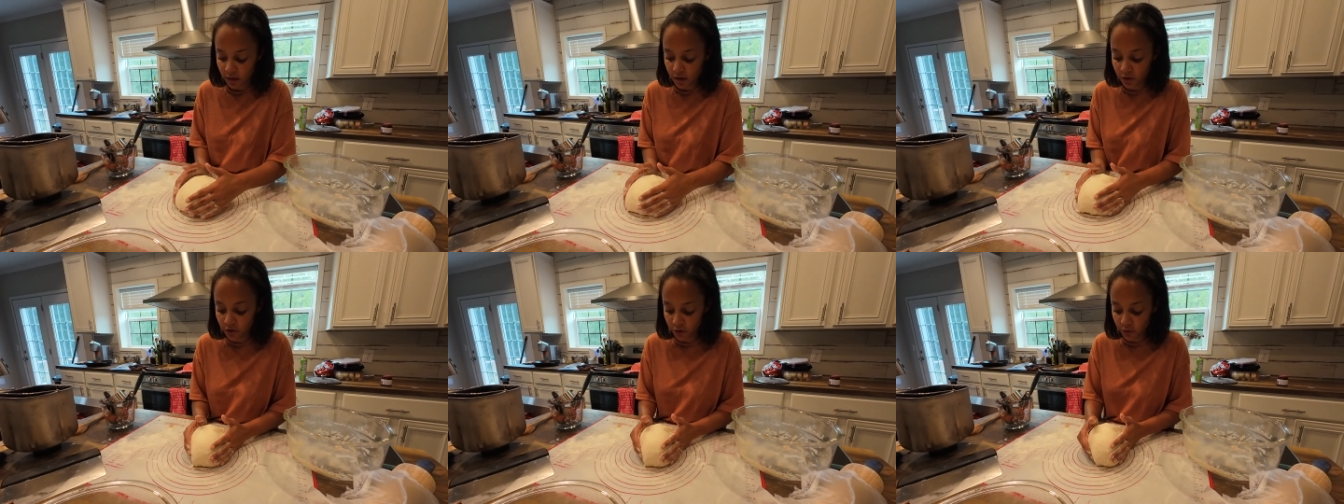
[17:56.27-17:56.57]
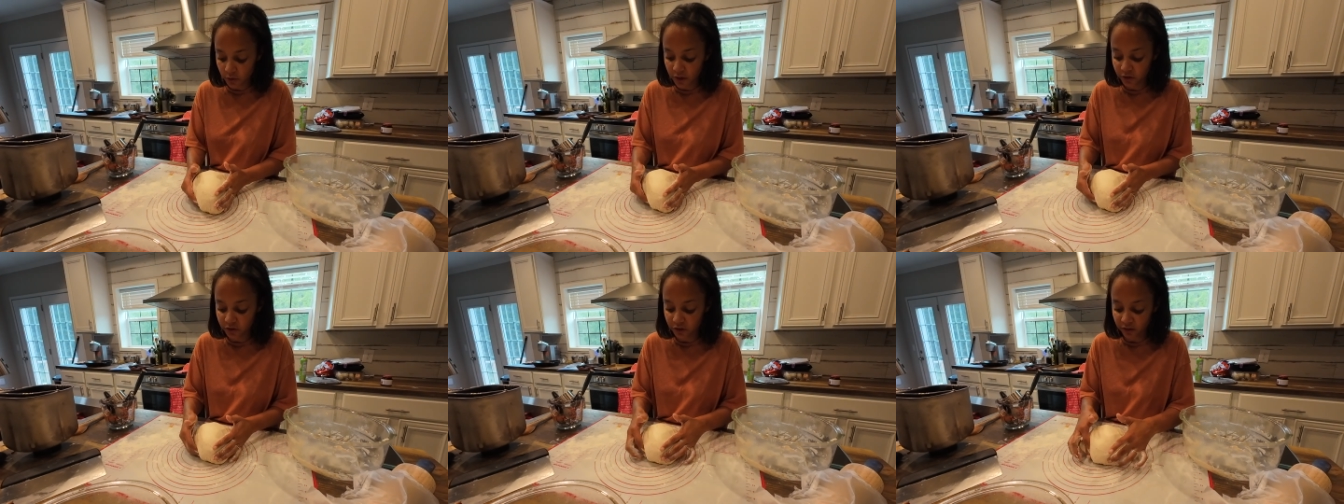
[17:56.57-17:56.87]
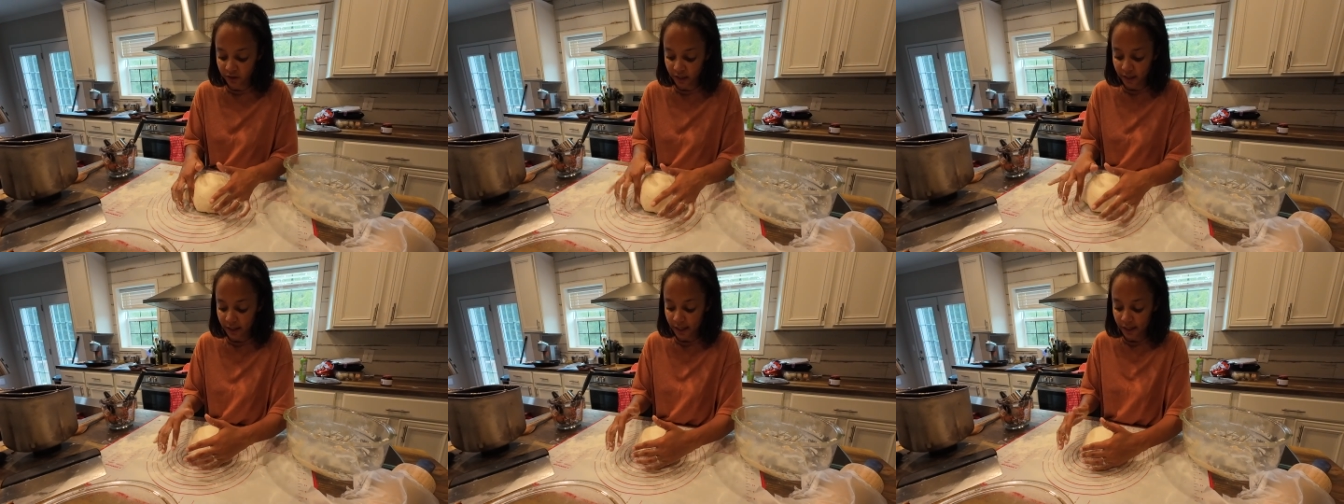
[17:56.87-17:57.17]
do it just
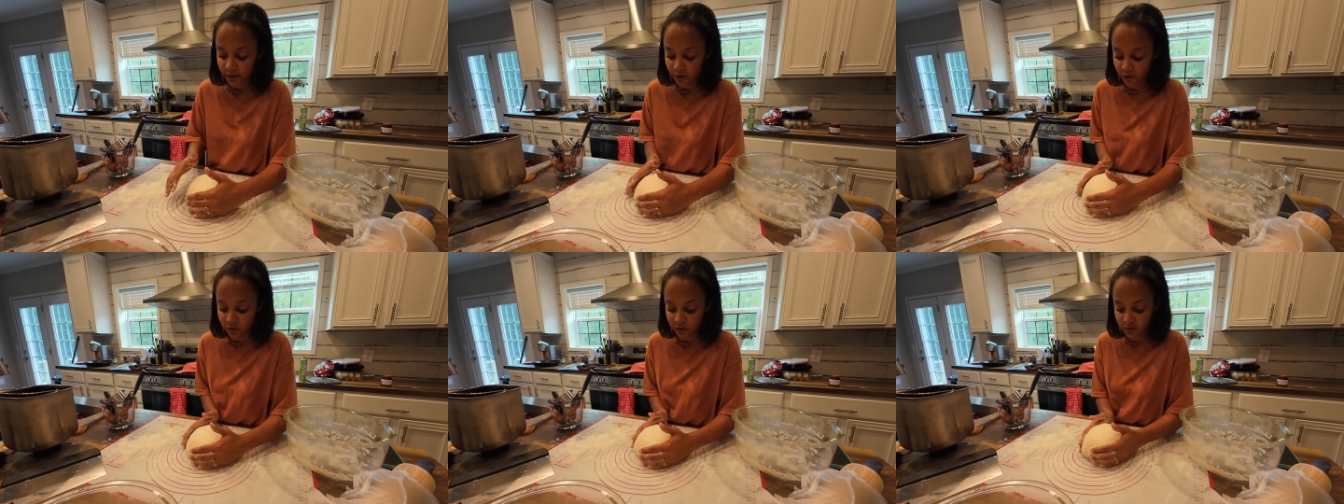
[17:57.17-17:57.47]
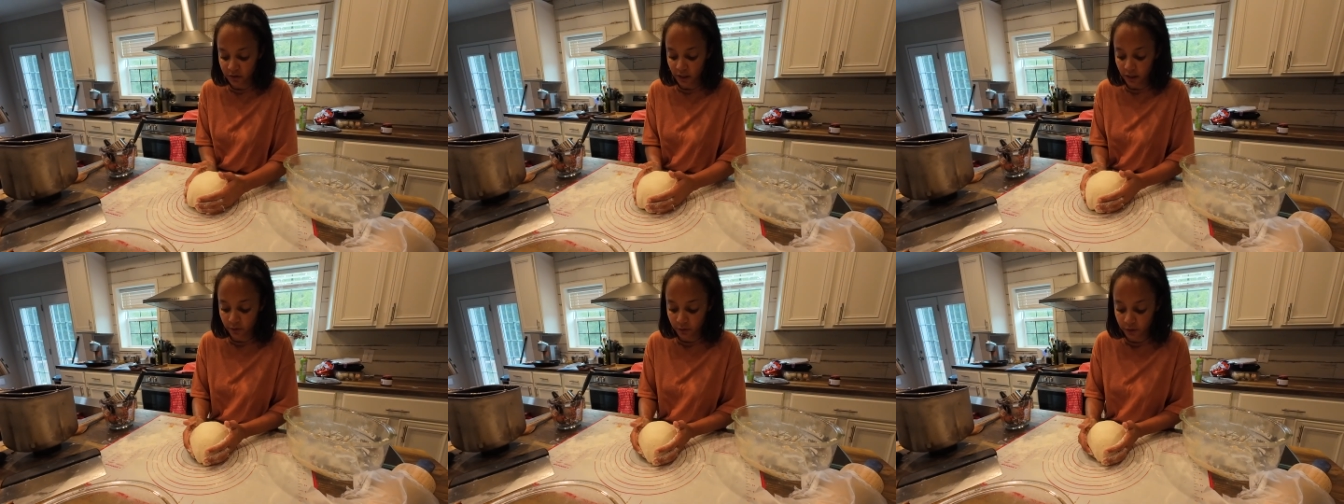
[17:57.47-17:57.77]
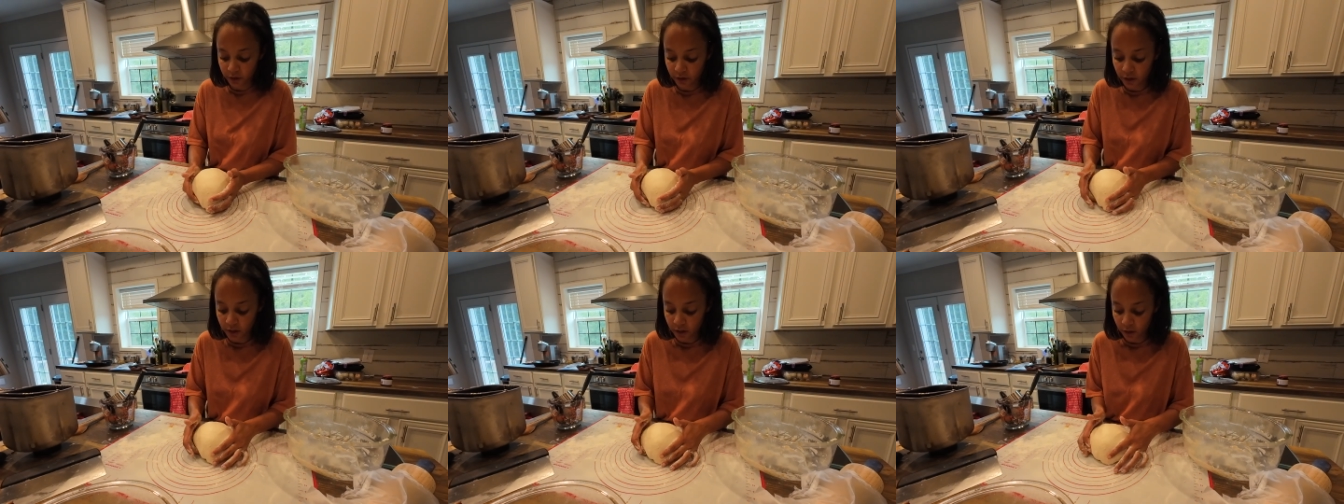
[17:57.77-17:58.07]
like I do
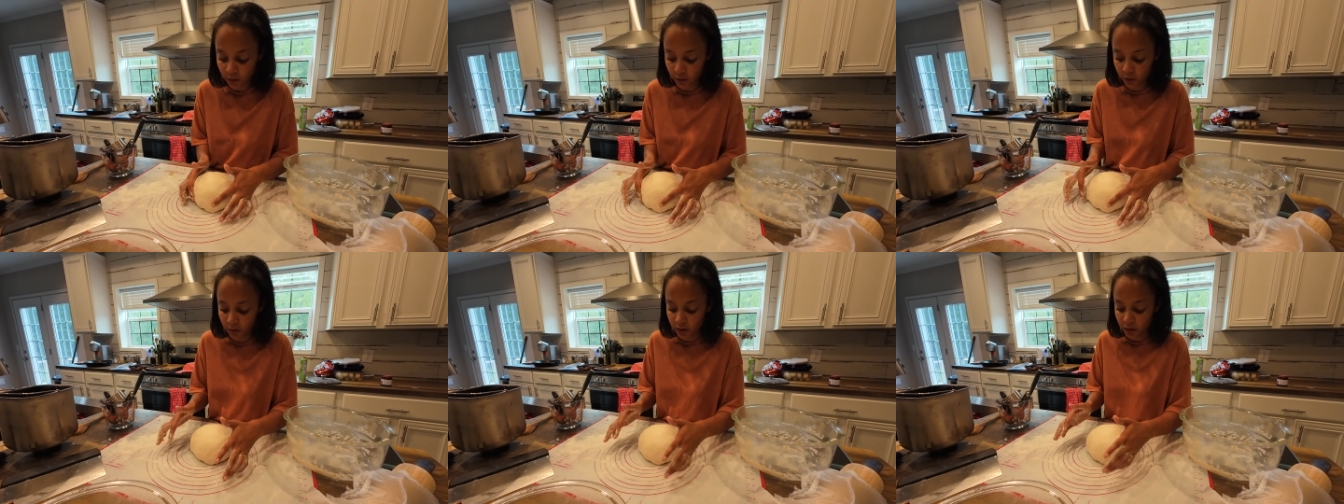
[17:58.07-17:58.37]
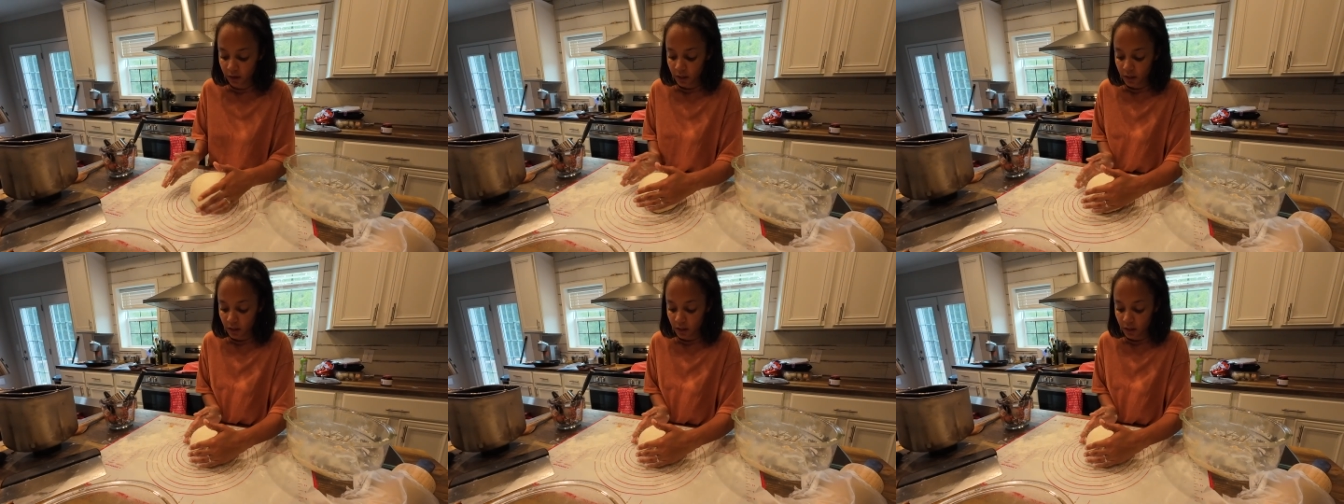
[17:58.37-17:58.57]
sourdough.